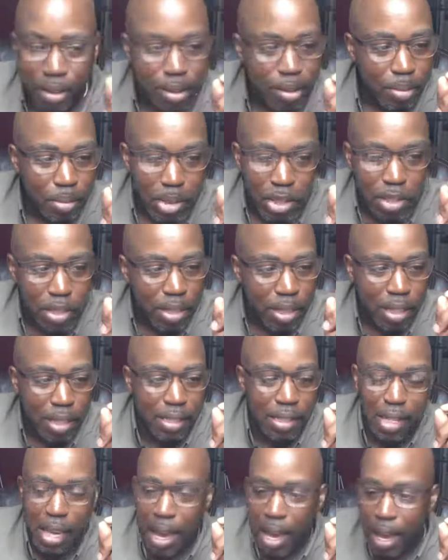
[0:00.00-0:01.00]
Miss
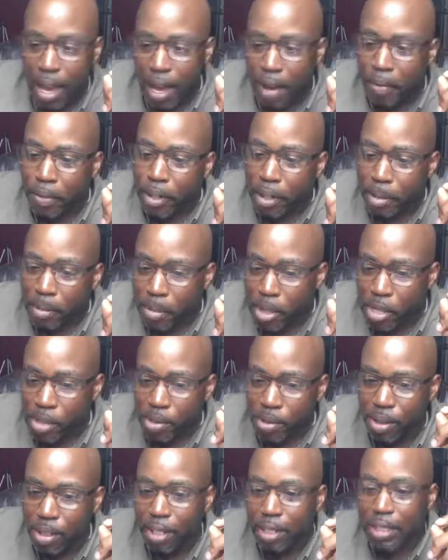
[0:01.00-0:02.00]
Unique's not having it. Miss
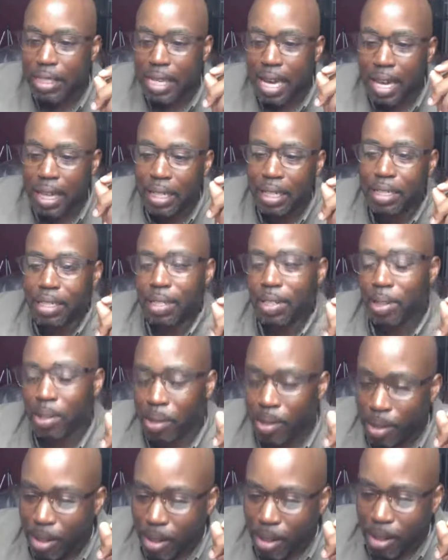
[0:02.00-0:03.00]
Unique, tell us
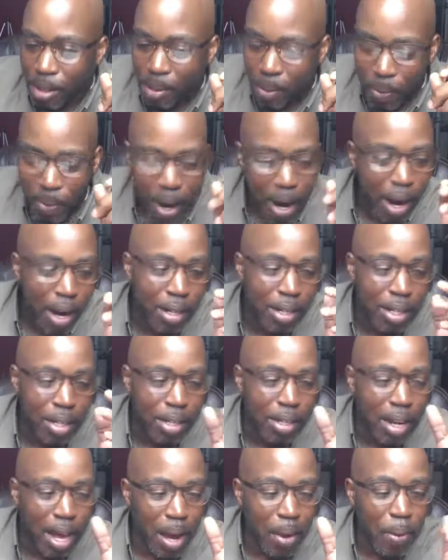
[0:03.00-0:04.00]
though. Why do
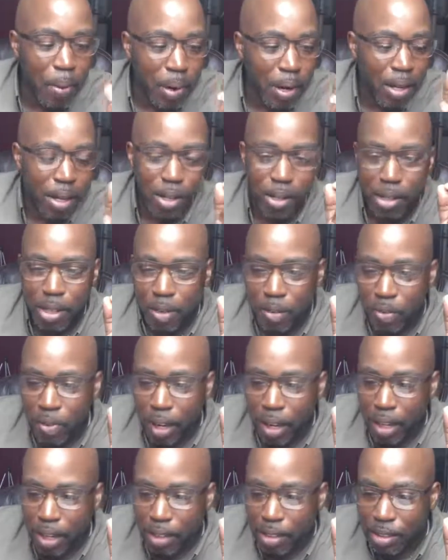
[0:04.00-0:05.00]
you not want it on your
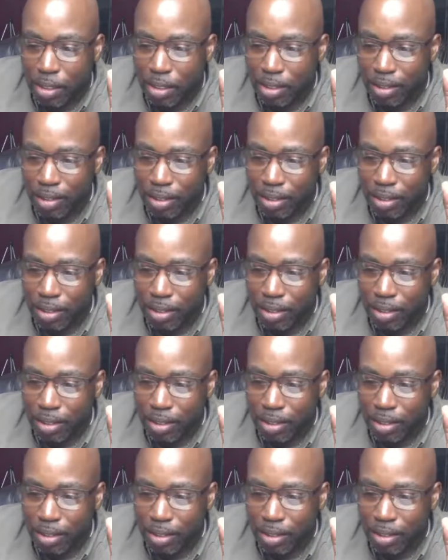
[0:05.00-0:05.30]
face?